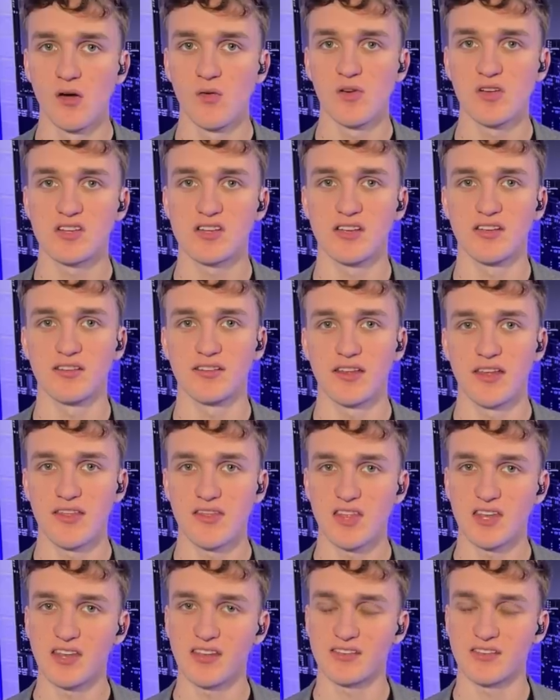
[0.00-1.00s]
which is
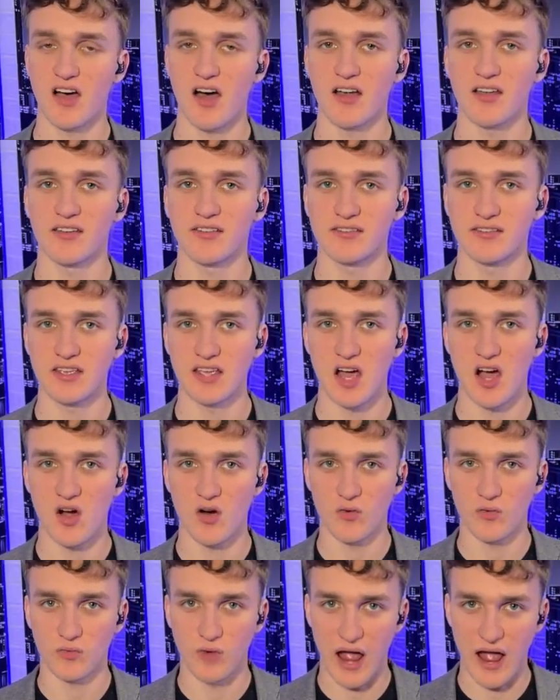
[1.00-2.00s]
the dishonesty
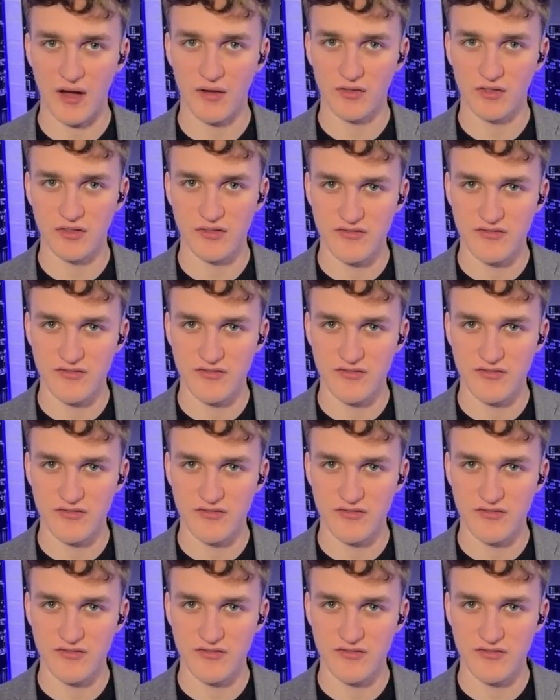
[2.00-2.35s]
around